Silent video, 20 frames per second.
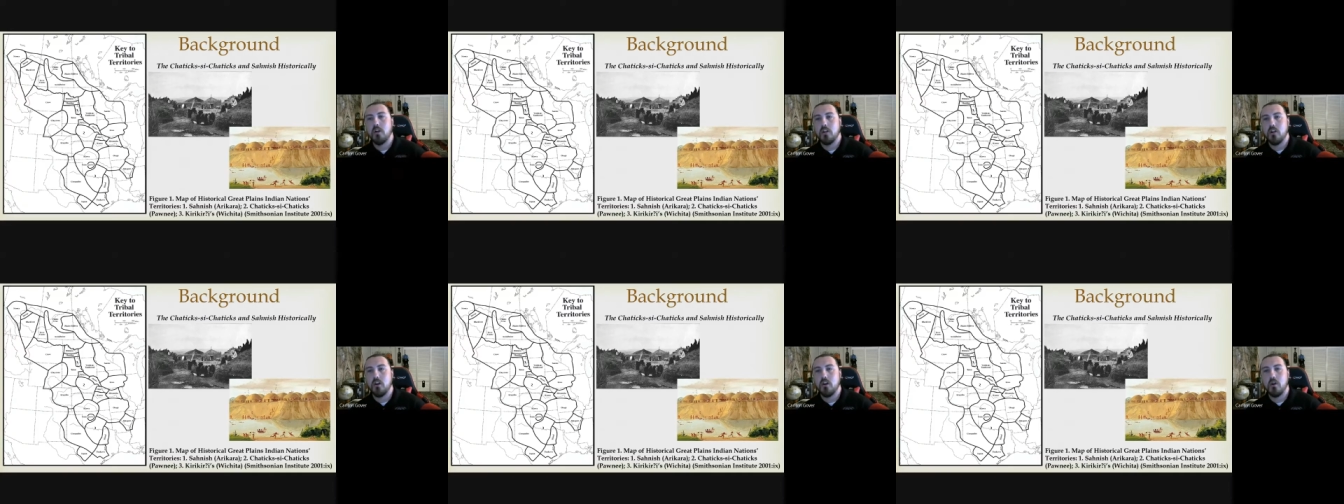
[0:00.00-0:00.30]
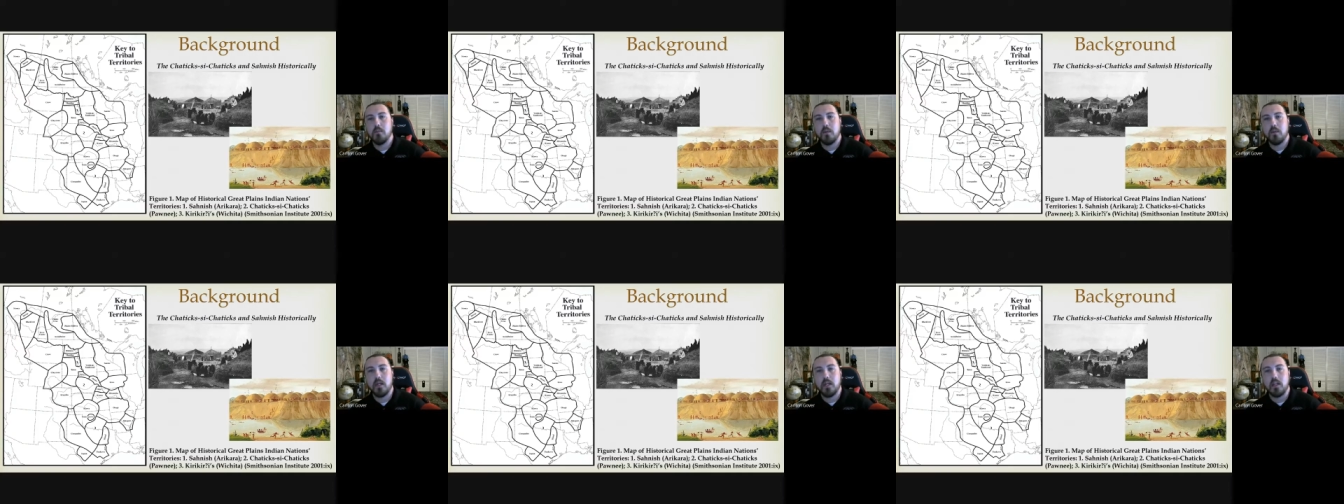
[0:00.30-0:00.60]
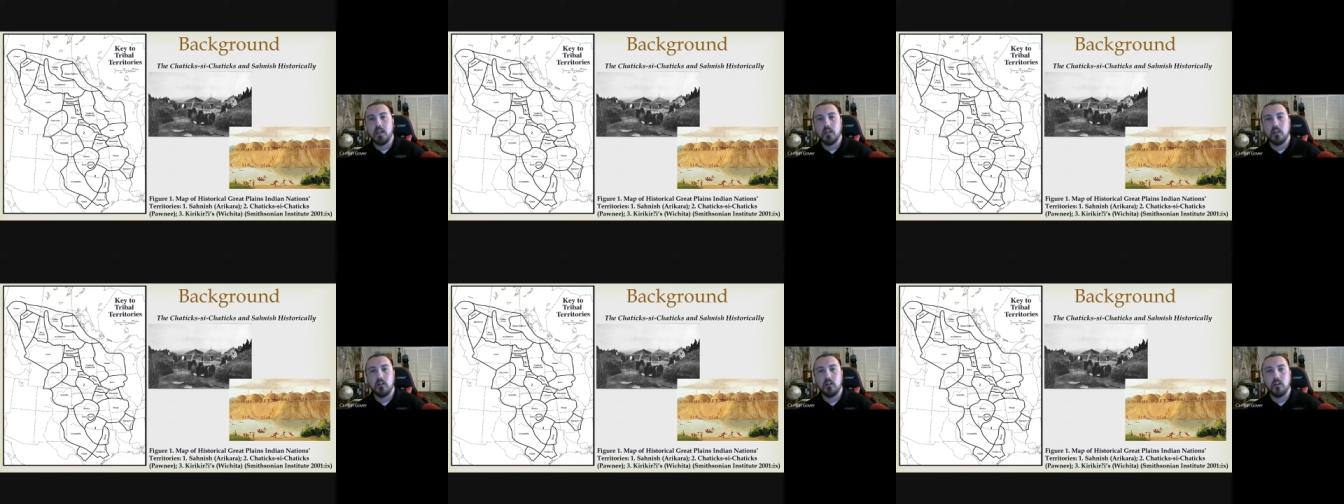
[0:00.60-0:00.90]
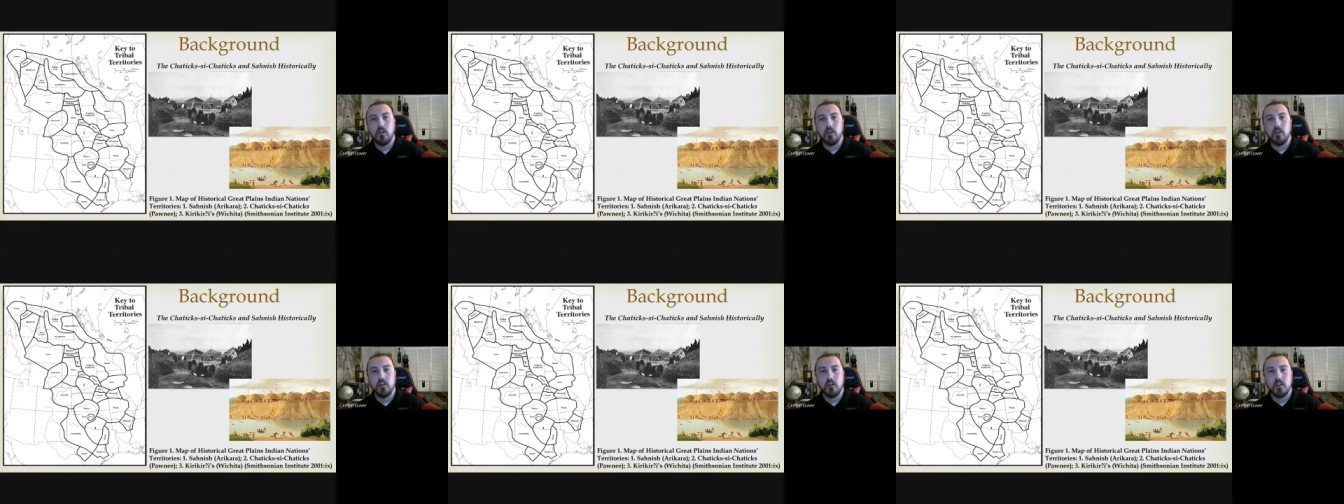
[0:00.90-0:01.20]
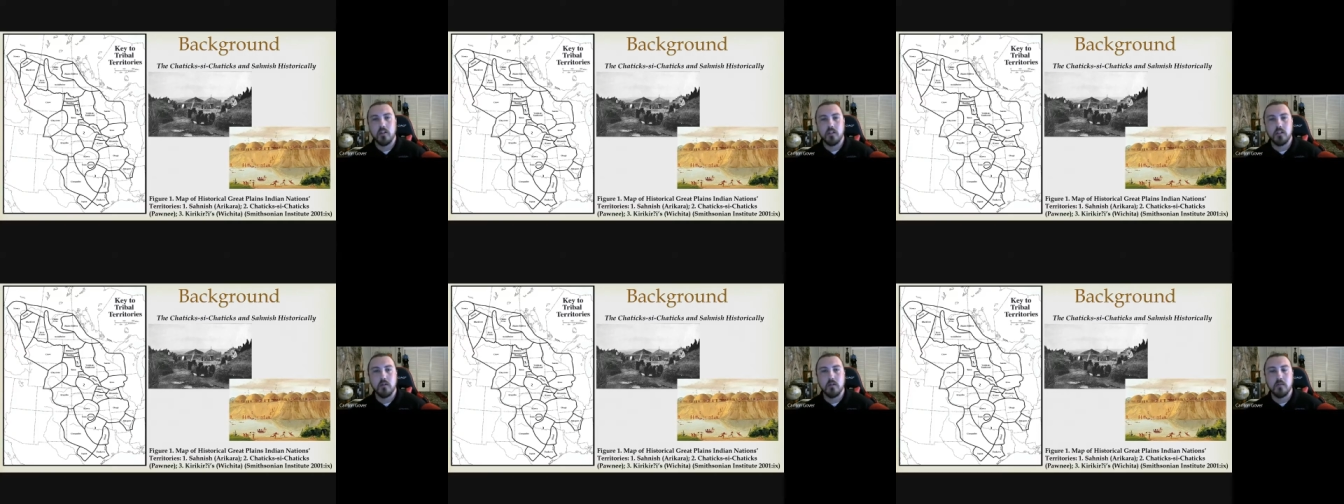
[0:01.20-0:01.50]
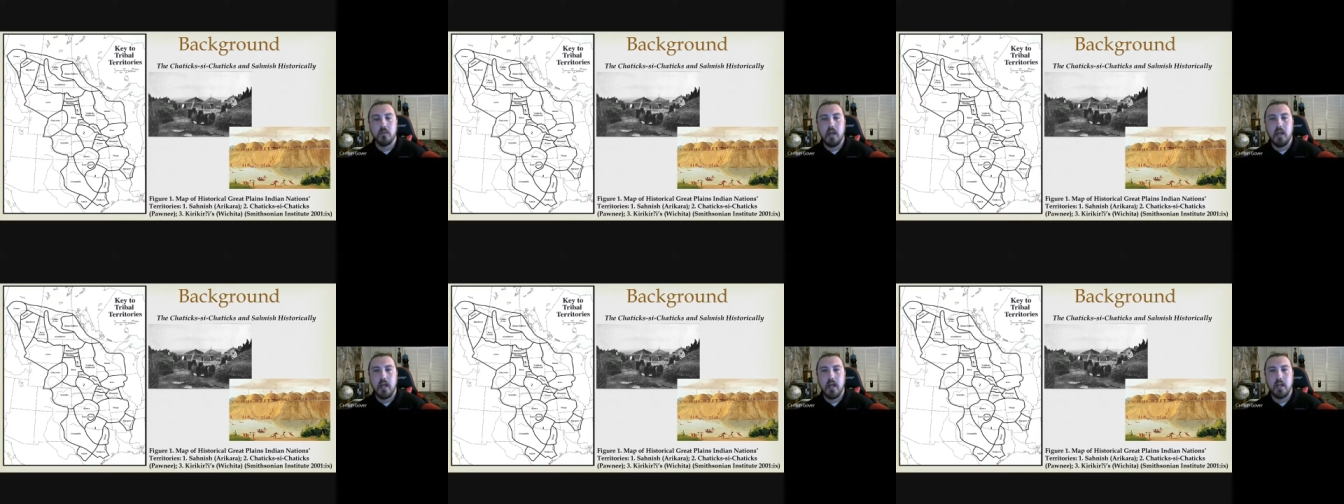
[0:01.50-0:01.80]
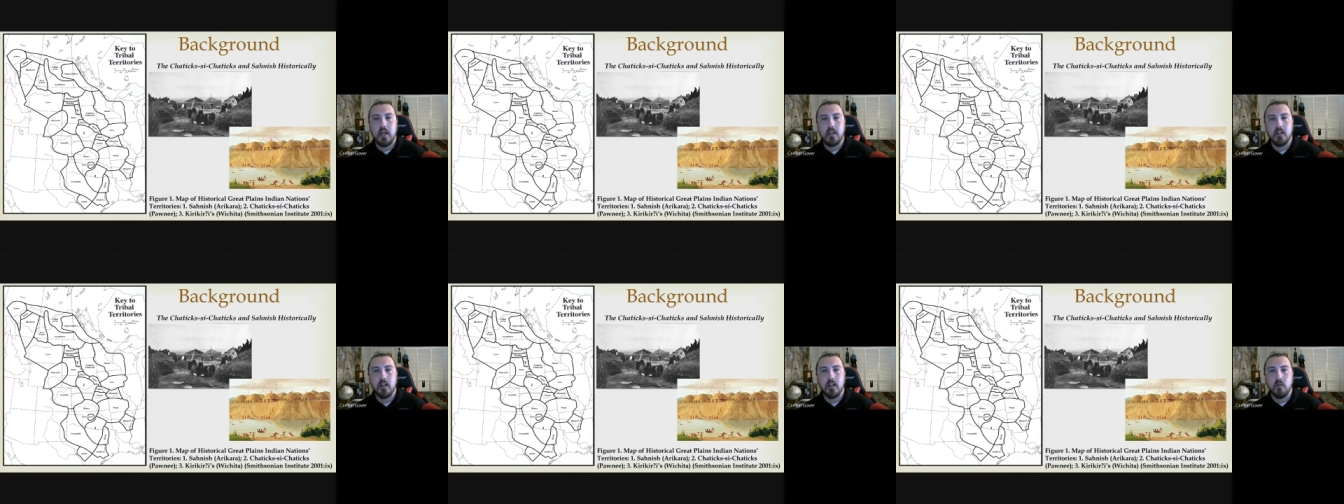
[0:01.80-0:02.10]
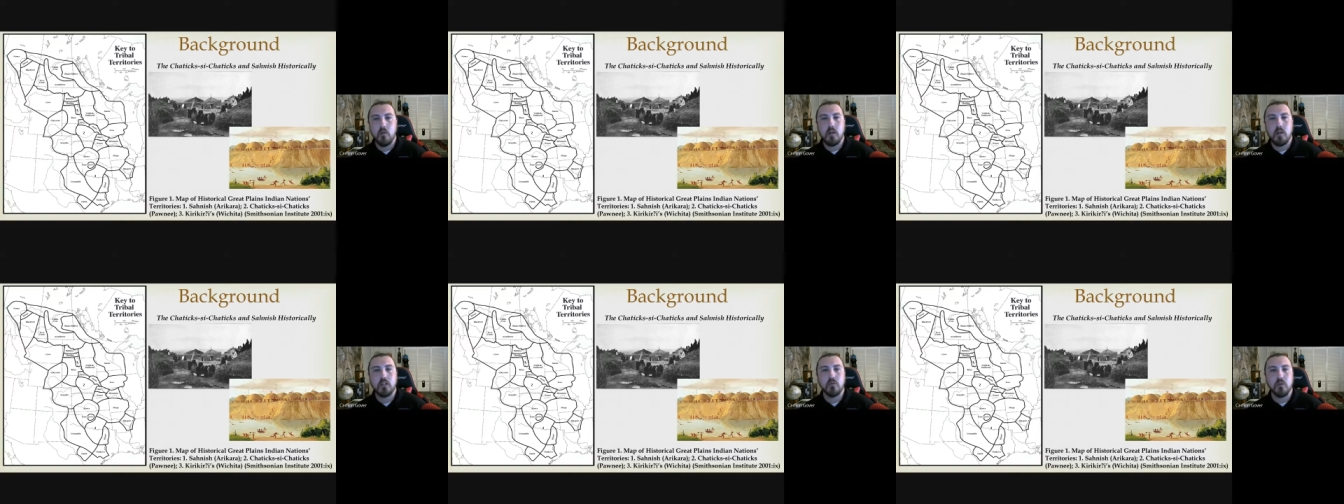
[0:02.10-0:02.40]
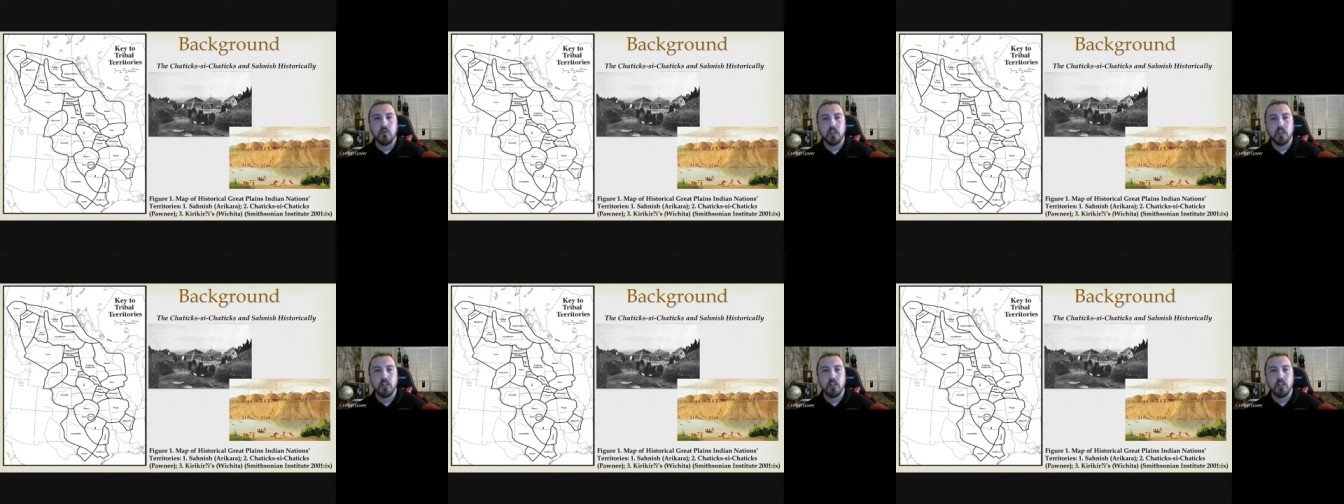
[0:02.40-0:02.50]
European colonialism and, and westward